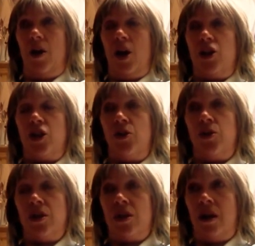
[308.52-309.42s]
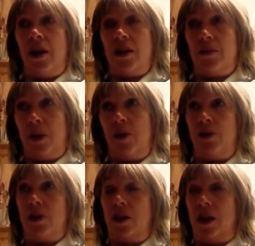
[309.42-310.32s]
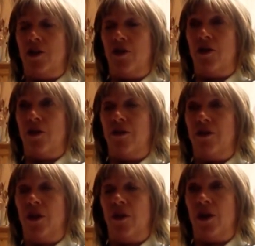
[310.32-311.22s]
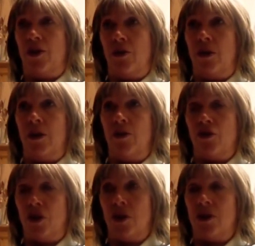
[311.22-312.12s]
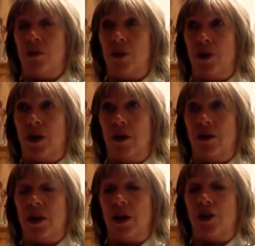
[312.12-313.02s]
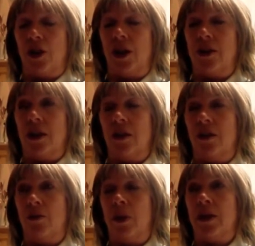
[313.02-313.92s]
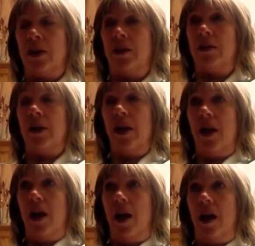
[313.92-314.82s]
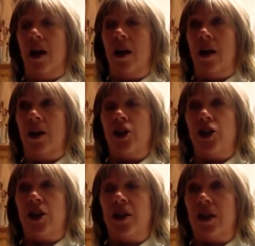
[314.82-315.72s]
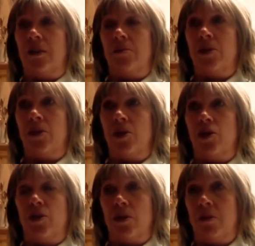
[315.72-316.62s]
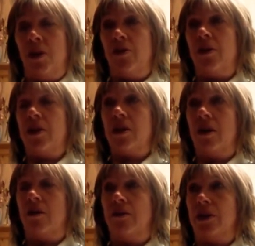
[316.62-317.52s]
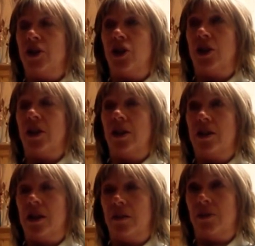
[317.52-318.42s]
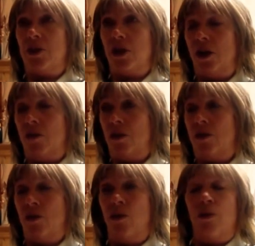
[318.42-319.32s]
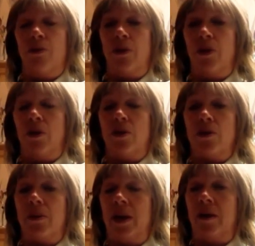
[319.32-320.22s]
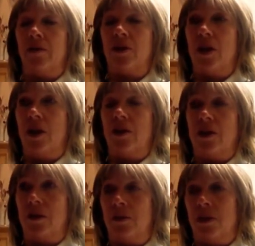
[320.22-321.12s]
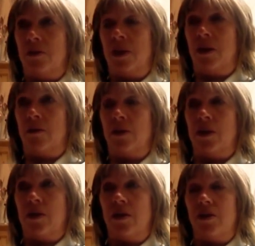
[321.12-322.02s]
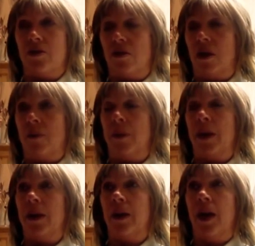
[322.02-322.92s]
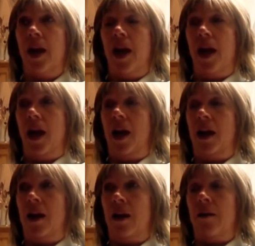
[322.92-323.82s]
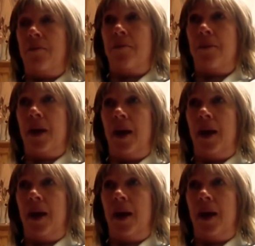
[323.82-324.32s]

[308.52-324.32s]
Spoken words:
As soon as I spoke to Tanya on the phone, I knew I could trust the product, actually. Tanya Wedding, she was a mother herself, and she seemed to know an awful lot about the symptoms I was describing. And